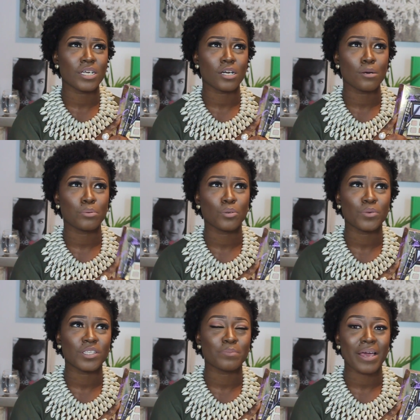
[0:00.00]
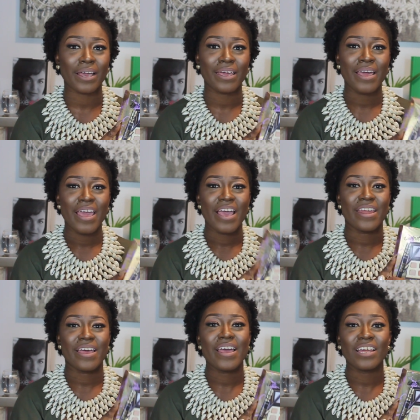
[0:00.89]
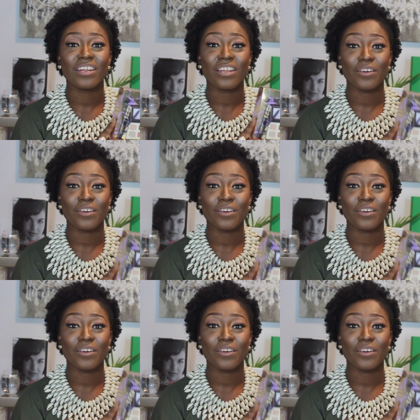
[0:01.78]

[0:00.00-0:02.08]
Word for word: a couple of weeks back and I had